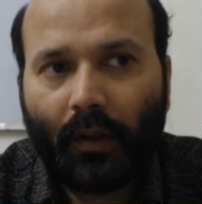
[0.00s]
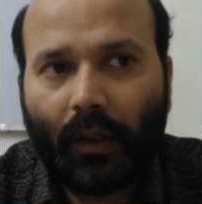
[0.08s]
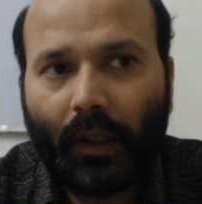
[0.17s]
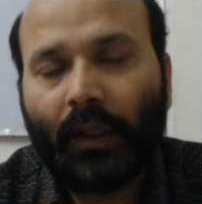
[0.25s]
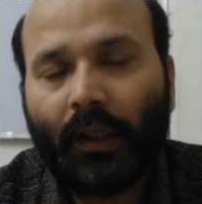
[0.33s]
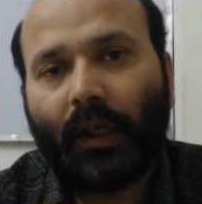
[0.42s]

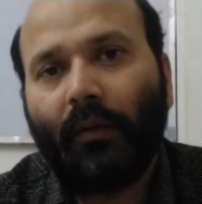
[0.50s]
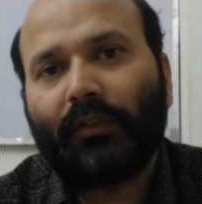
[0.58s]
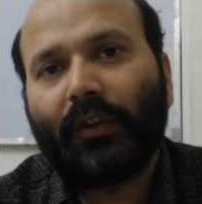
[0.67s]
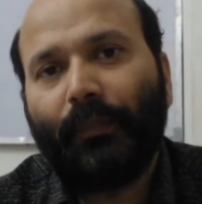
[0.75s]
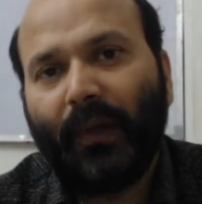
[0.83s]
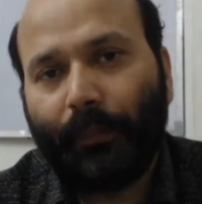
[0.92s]
In terms
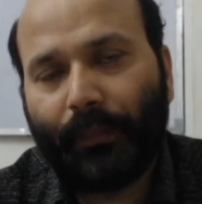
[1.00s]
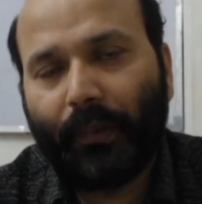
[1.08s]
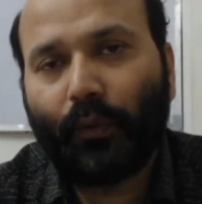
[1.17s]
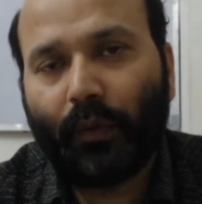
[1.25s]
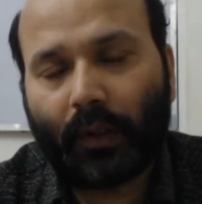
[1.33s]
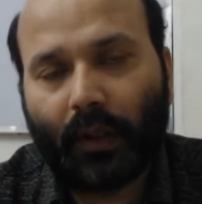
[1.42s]
of paper
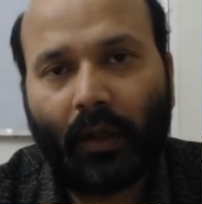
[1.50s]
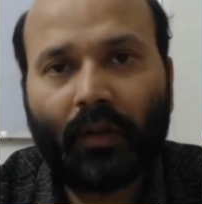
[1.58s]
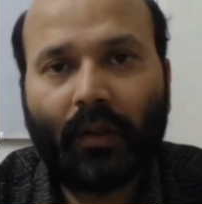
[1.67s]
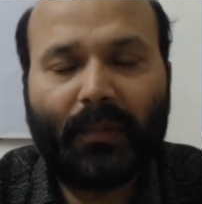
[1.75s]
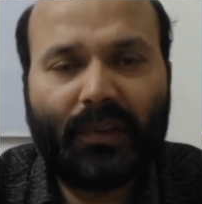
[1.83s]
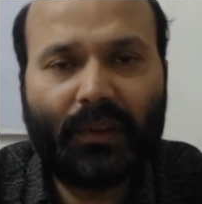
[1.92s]
1, on
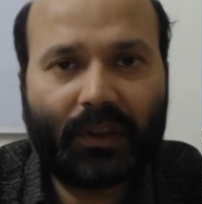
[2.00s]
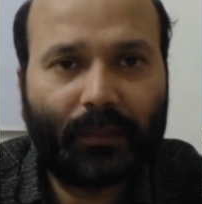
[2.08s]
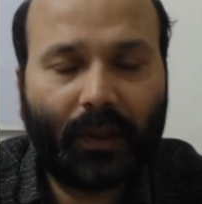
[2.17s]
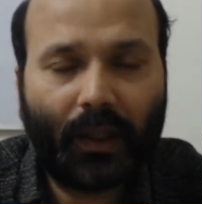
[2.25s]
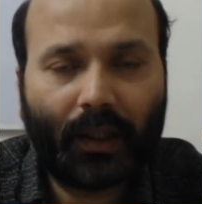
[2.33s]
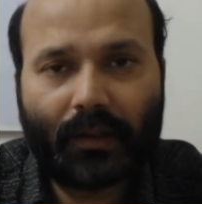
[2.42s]
the basis of
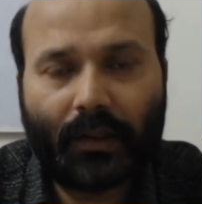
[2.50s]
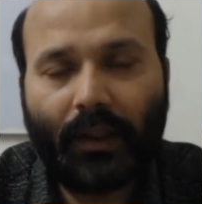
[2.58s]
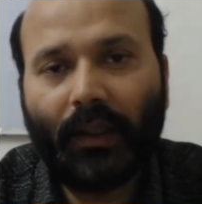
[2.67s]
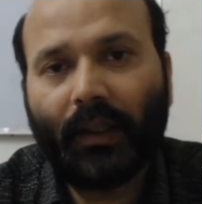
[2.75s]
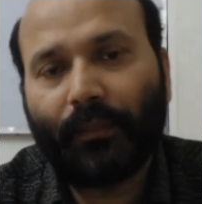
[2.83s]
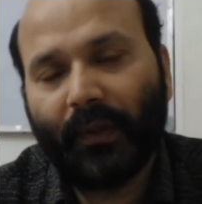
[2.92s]
the last 3
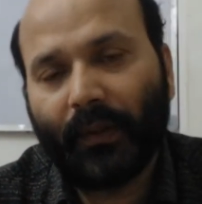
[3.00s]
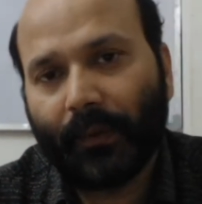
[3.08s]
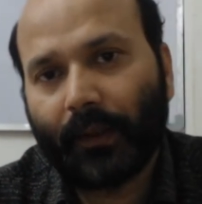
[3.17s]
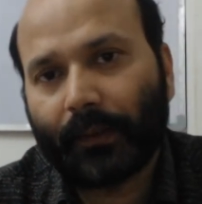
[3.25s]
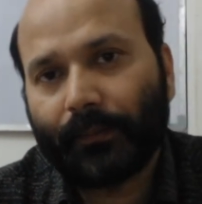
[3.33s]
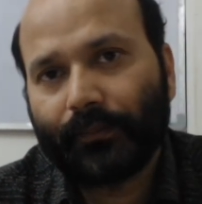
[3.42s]
year
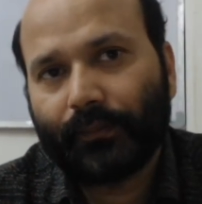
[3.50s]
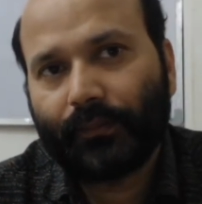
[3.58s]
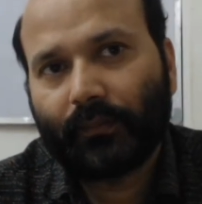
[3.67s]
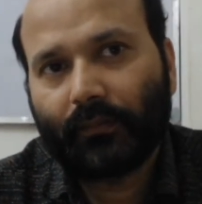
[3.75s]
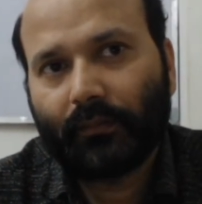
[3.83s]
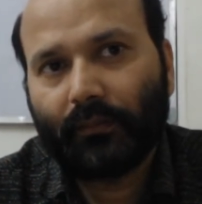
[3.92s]
paper,
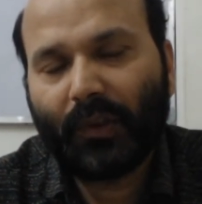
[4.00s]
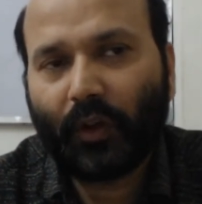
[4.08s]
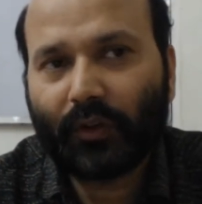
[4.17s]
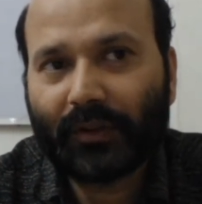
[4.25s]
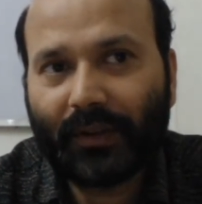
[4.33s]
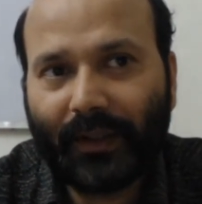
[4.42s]

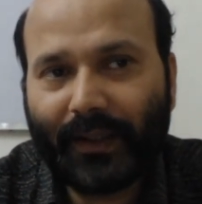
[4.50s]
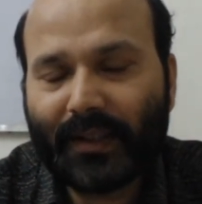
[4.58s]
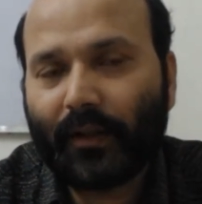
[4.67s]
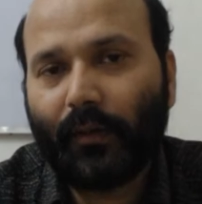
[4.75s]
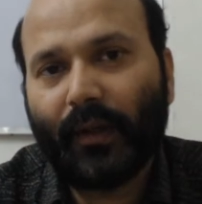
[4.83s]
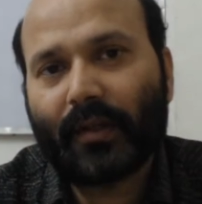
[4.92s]
because these
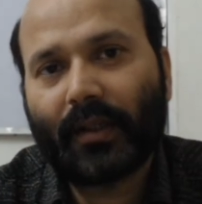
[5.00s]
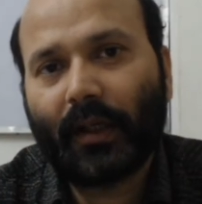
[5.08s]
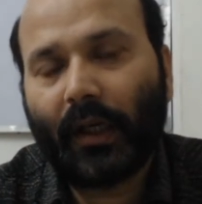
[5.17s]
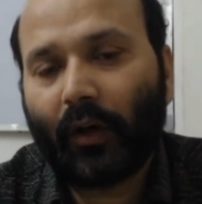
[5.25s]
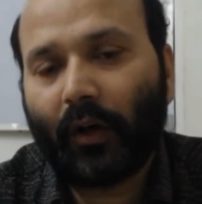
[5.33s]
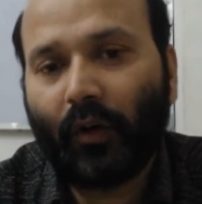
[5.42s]
questions
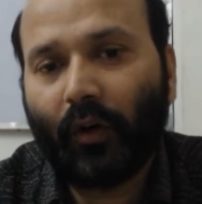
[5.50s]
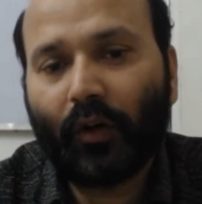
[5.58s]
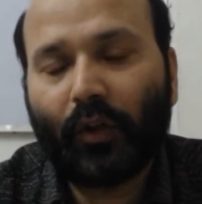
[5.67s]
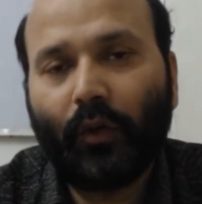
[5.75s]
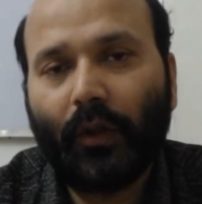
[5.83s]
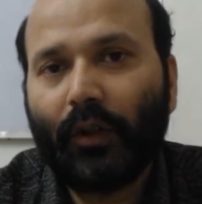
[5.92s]
are
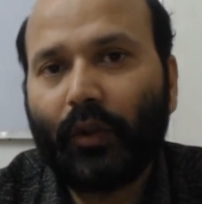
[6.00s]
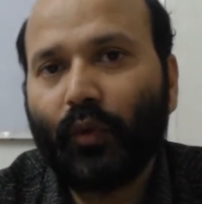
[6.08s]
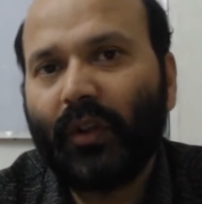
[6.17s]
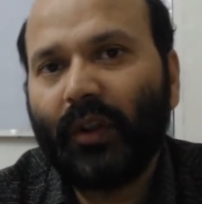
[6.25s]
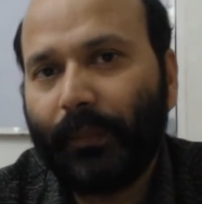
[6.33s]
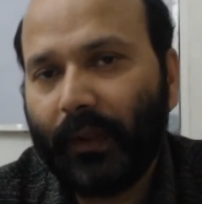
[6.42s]
not going to
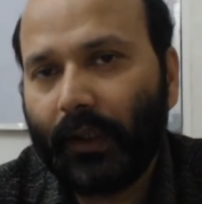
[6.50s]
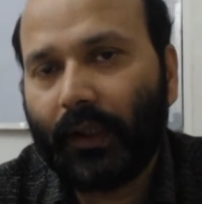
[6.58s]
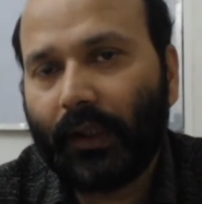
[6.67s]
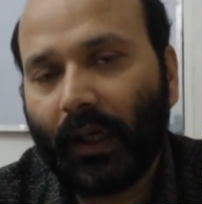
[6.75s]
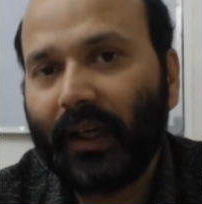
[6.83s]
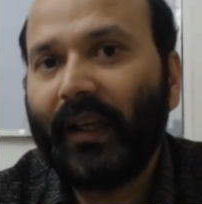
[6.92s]
repeat
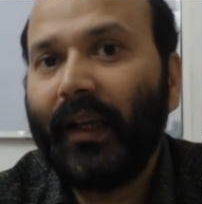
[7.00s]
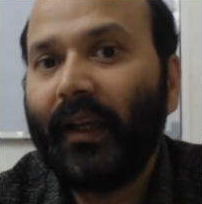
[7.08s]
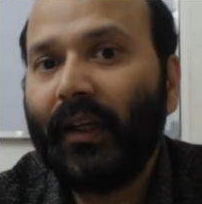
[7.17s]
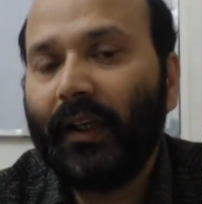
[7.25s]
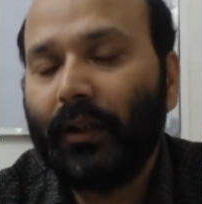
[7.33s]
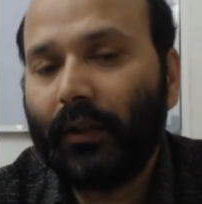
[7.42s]

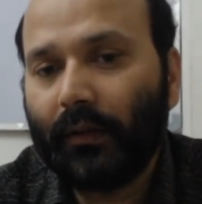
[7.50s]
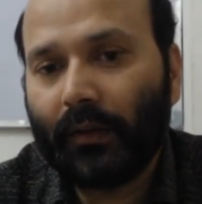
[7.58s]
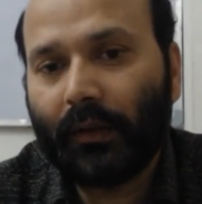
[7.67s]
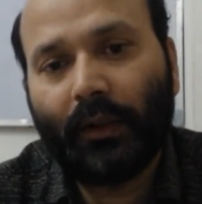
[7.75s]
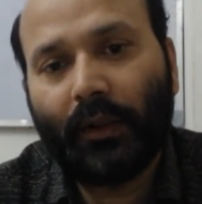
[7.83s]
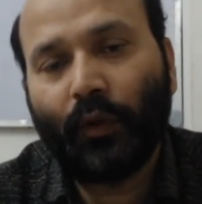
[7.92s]
again in
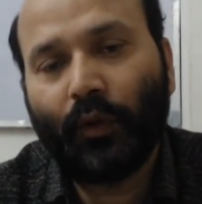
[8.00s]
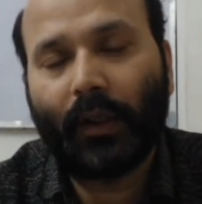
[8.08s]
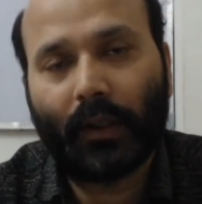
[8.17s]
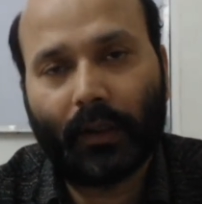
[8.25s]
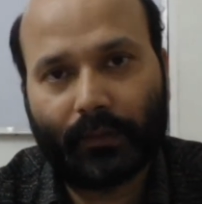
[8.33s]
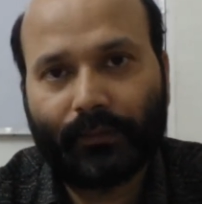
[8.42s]
your
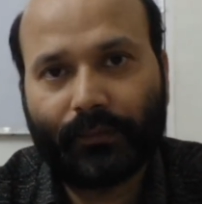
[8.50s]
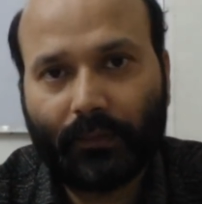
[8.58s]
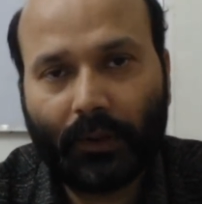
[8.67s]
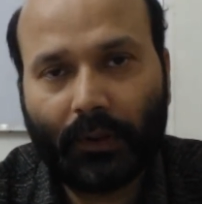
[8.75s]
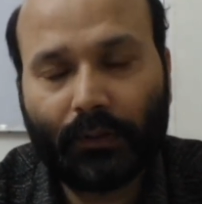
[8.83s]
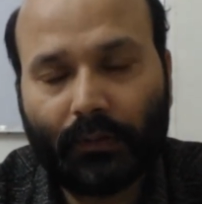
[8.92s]
turn
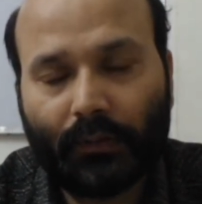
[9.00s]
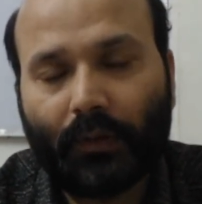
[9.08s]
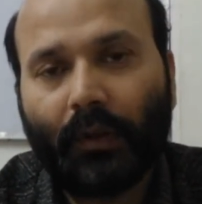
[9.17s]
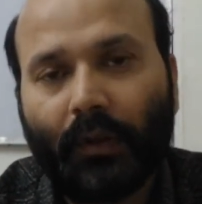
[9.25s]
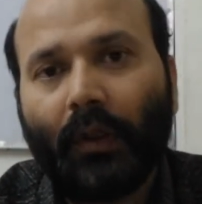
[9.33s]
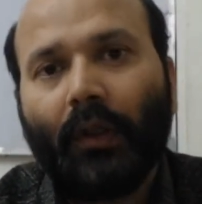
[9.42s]
in
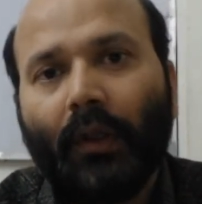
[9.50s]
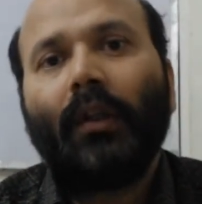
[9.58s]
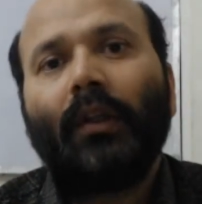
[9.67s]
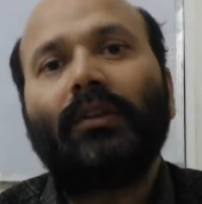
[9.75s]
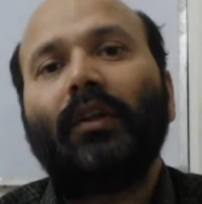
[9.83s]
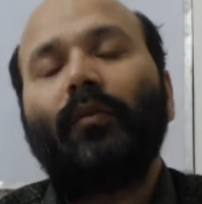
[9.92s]

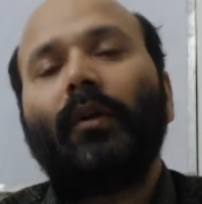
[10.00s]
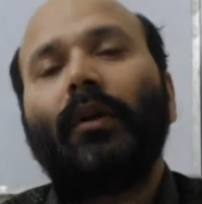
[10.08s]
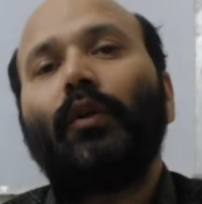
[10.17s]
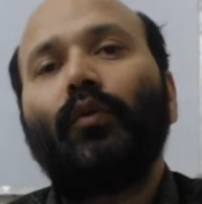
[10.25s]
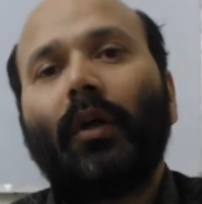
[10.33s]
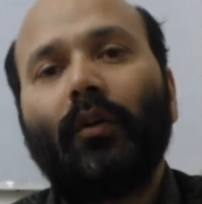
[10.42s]
January
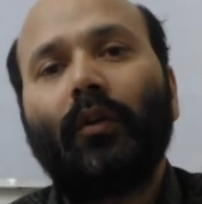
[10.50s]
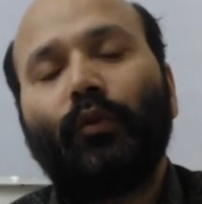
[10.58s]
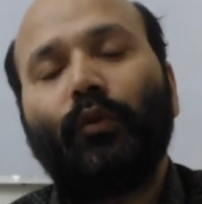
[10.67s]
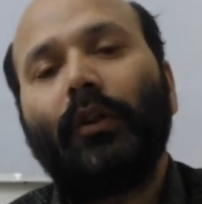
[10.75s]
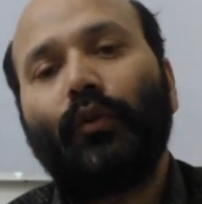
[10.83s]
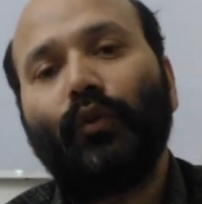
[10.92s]

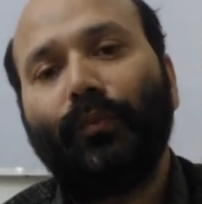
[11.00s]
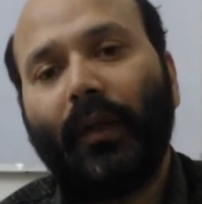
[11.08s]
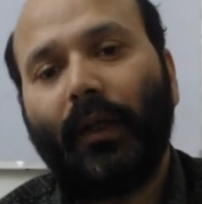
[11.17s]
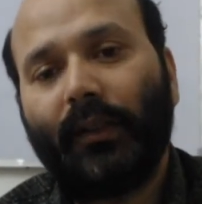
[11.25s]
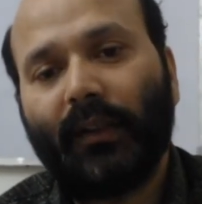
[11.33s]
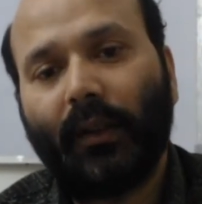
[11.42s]
2022
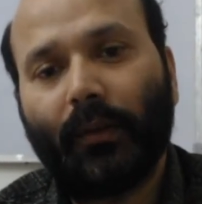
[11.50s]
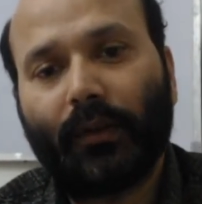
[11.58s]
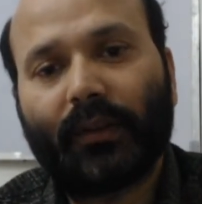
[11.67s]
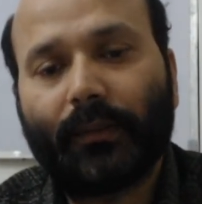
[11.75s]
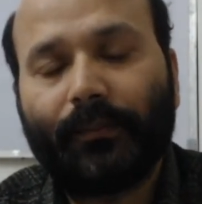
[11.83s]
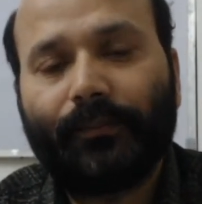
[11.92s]
main examination.